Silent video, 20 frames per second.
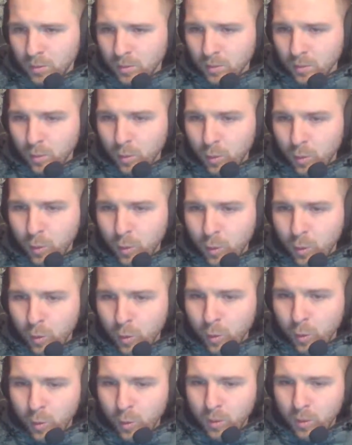
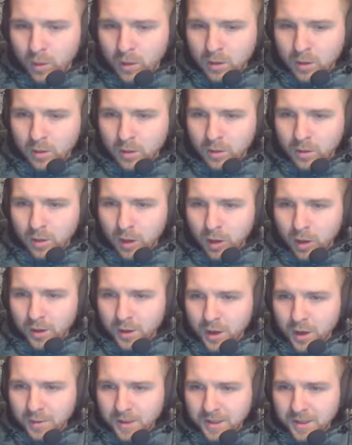Ooh. Oh,
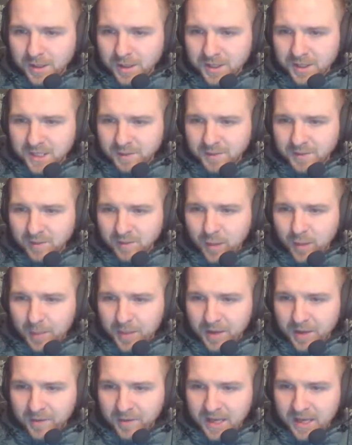no, he's on the 17th
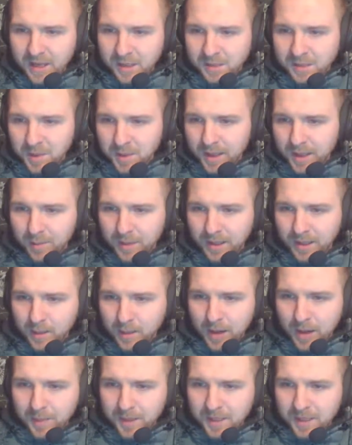weapon. If he kills me with that melee
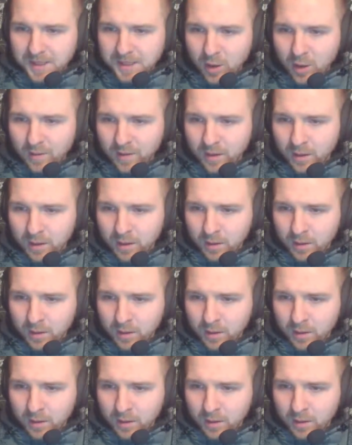weapon, it's over.